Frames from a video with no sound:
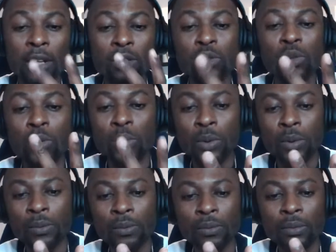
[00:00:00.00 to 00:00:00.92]
And two,
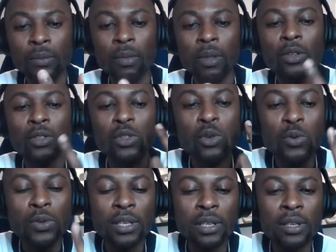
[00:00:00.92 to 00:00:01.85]

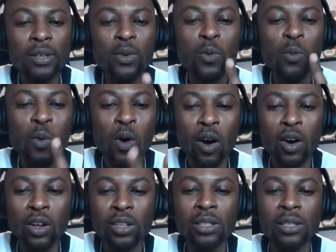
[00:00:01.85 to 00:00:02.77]
choosing what
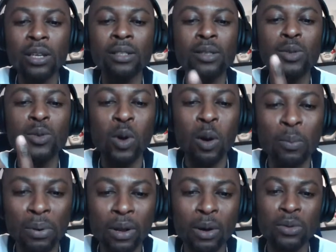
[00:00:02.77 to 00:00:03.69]
content to
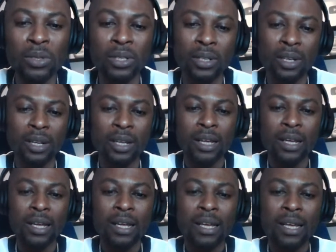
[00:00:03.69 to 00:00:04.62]
upload.
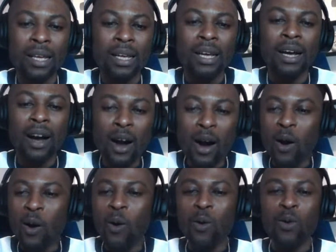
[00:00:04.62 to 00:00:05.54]

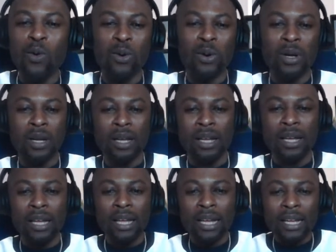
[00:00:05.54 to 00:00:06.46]
Oh,
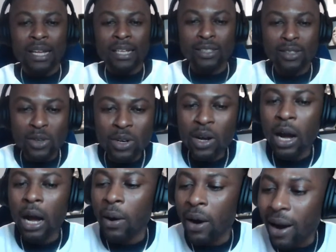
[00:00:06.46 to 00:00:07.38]
do you know
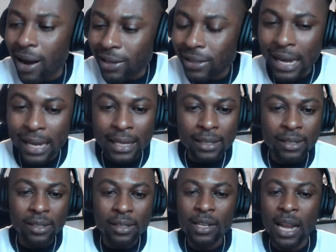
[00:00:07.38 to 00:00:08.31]
how hard that
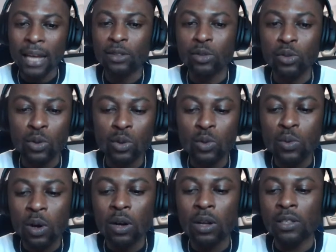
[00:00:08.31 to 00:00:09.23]
is? Like to choose
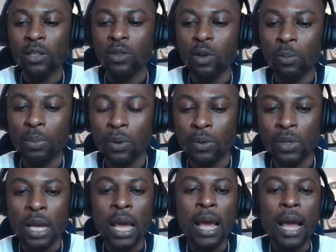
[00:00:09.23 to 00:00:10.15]
what content to upload.
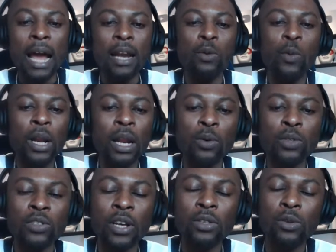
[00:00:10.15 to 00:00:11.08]
And when I was
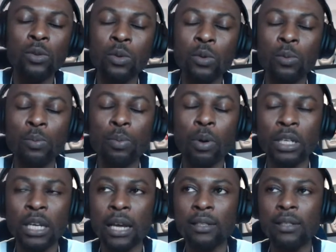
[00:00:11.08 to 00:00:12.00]
trying to do
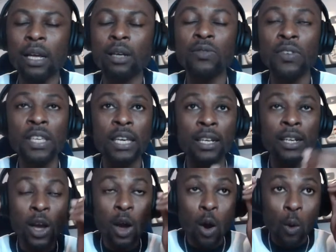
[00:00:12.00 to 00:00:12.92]
podcasts, I was thinking,
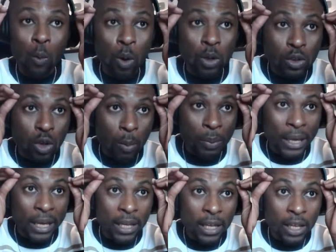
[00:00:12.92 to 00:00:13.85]
what
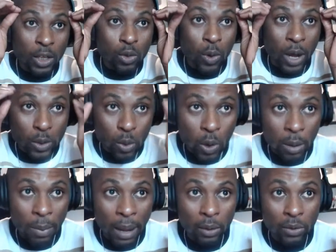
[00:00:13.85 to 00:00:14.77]
topic do I talk
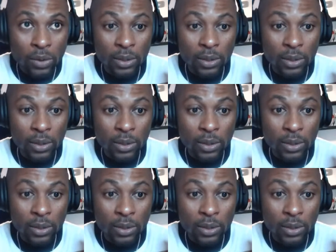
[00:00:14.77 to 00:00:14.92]
about?